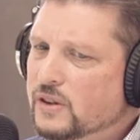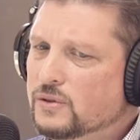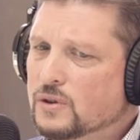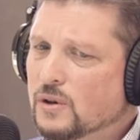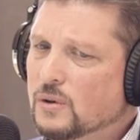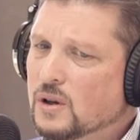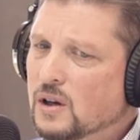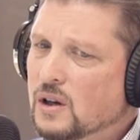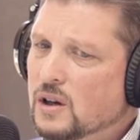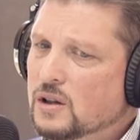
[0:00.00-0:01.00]
So,
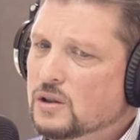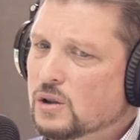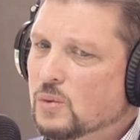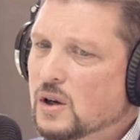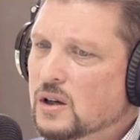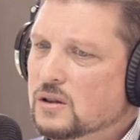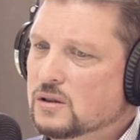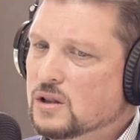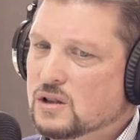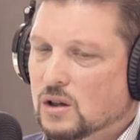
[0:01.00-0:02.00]
do you want
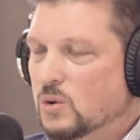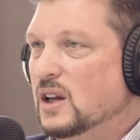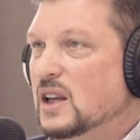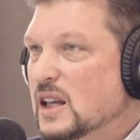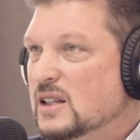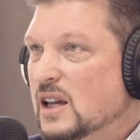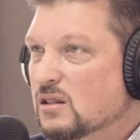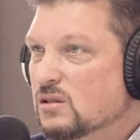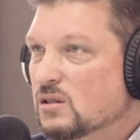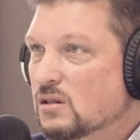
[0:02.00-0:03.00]
just a quick and easy
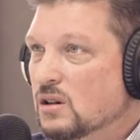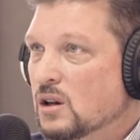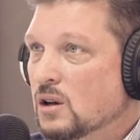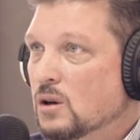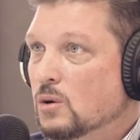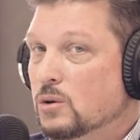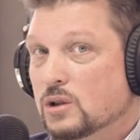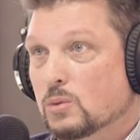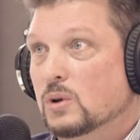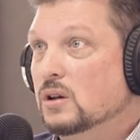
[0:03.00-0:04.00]
answer, or
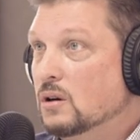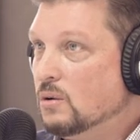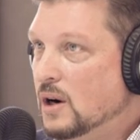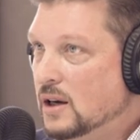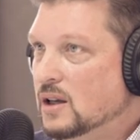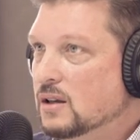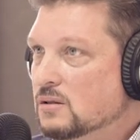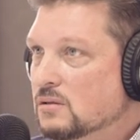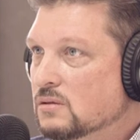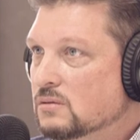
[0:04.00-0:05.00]
do you want the correct answer?